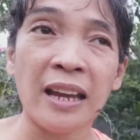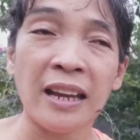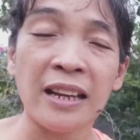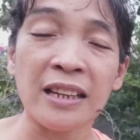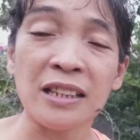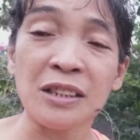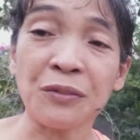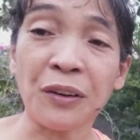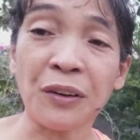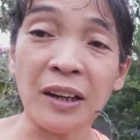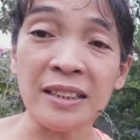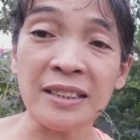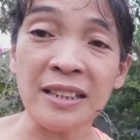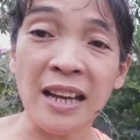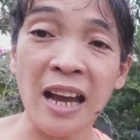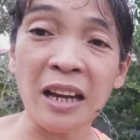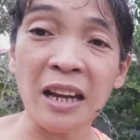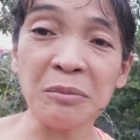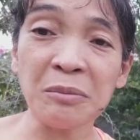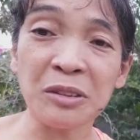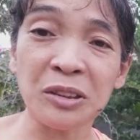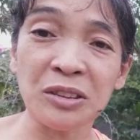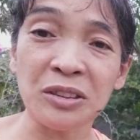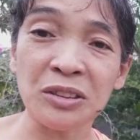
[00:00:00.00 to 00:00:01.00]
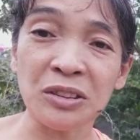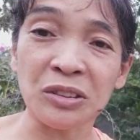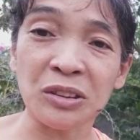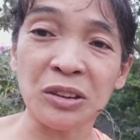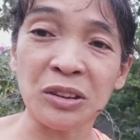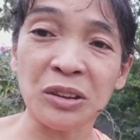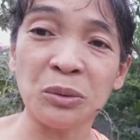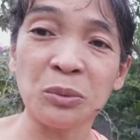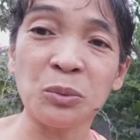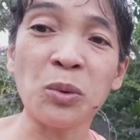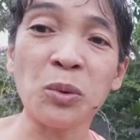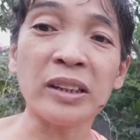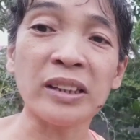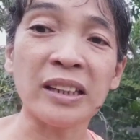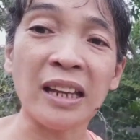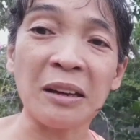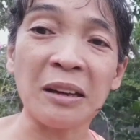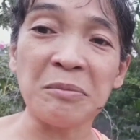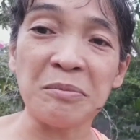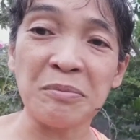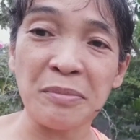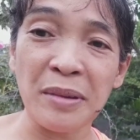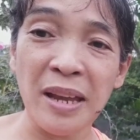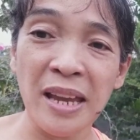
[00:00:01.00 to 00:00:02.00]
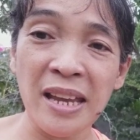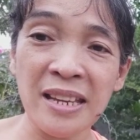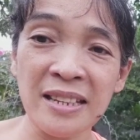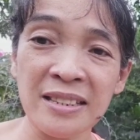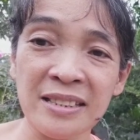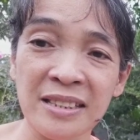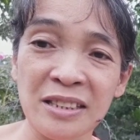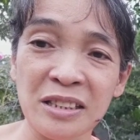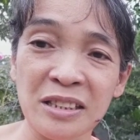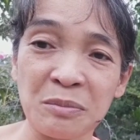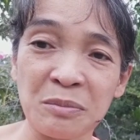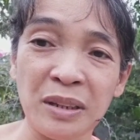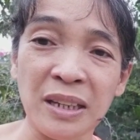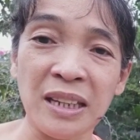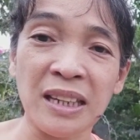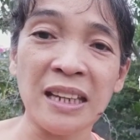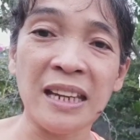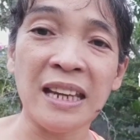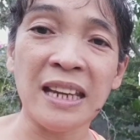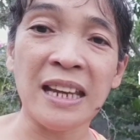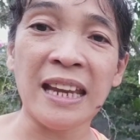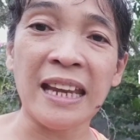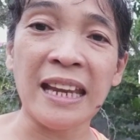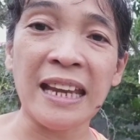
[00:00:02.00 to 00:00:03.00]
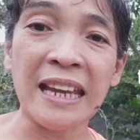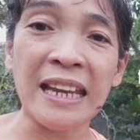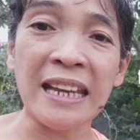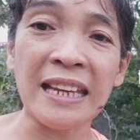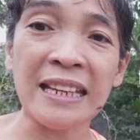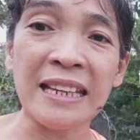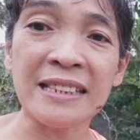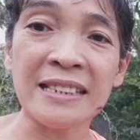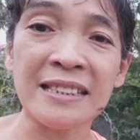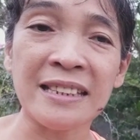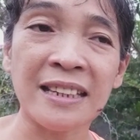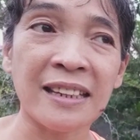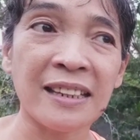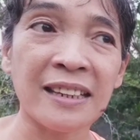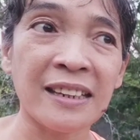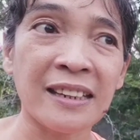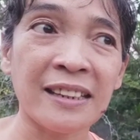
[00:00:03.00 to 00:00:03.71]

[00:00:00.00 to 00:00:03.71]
as far as I'm concerned, what amazes me is